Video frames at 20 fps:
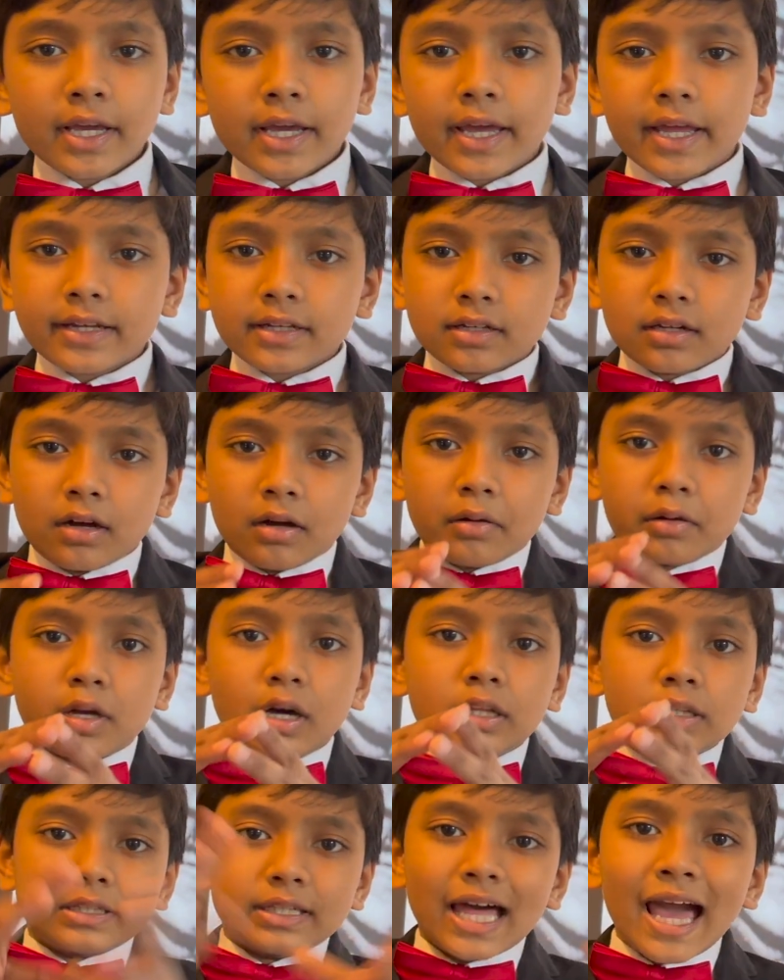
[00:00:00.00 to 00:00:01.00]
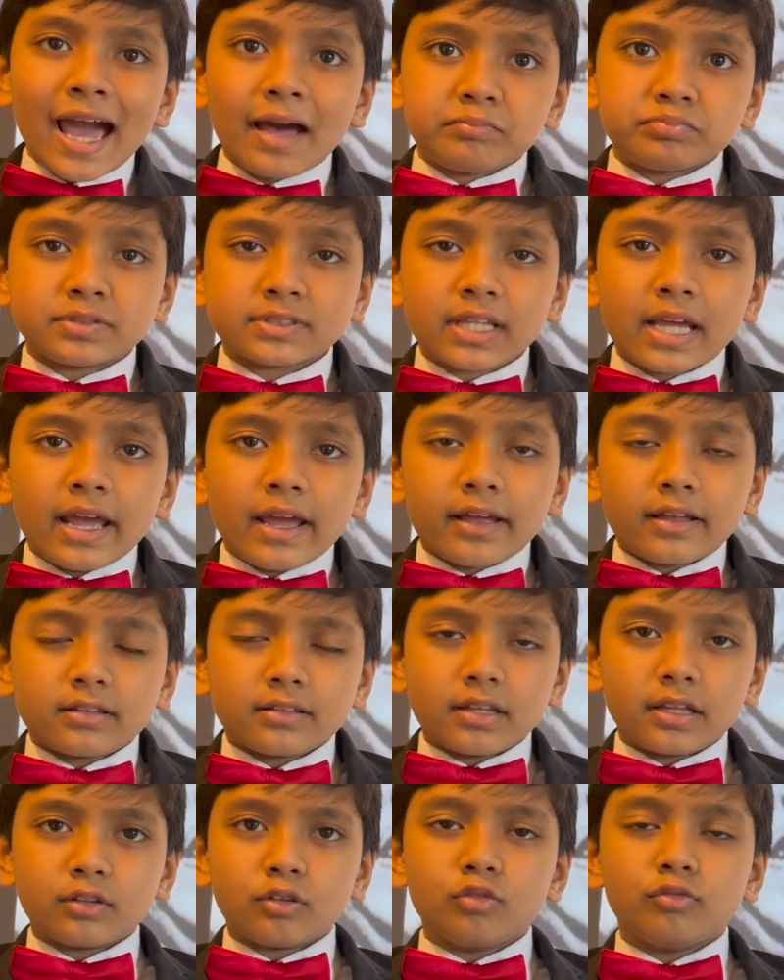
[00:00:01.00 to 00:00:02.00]
It collapsed
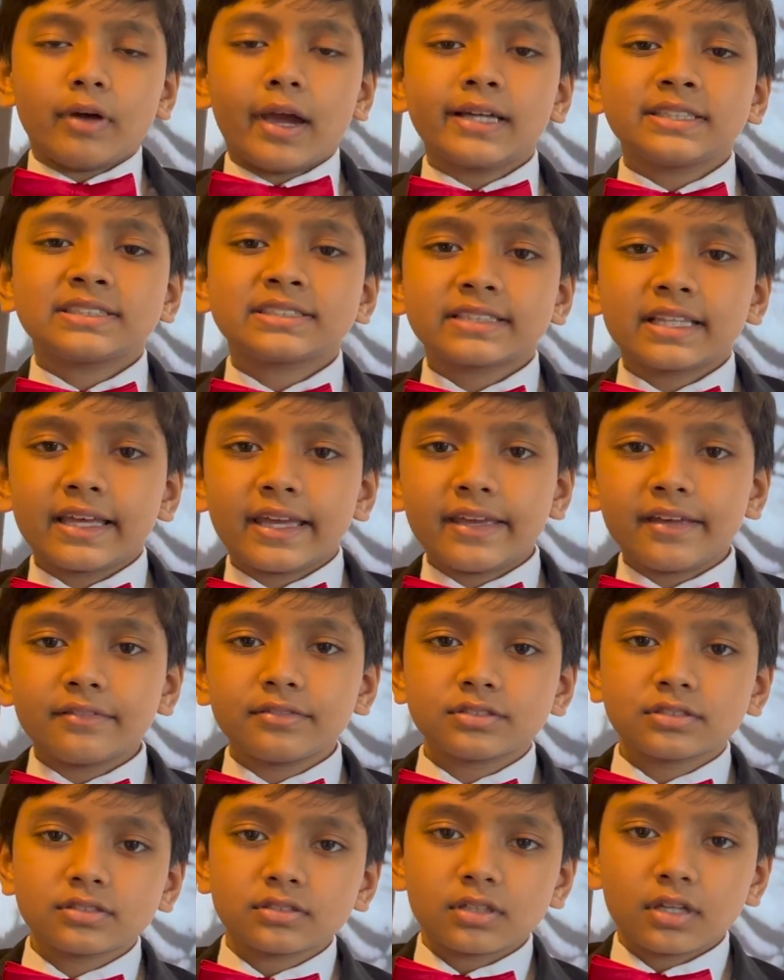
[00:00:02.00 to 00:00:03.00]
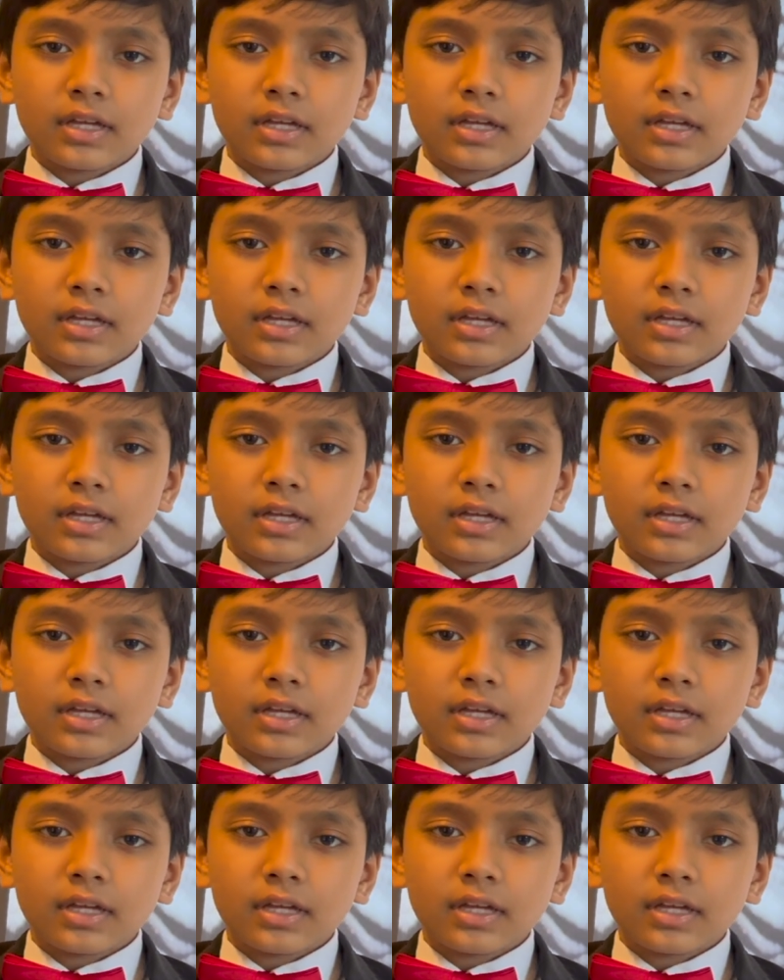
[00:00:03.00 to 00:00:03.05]
the two exclaves.